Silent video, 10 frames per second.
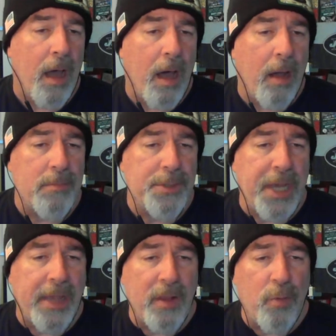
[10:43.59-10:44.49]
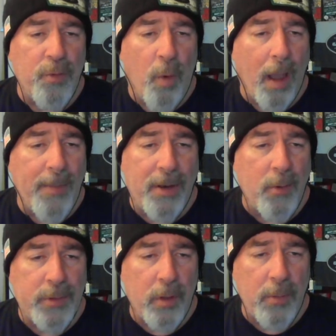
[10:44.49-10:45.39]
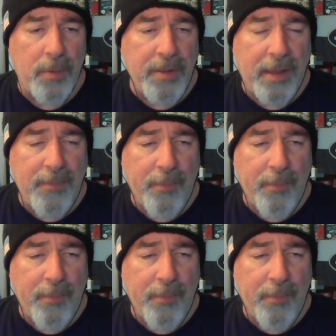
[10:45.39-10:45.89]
Jalen Twyman, who was only with the team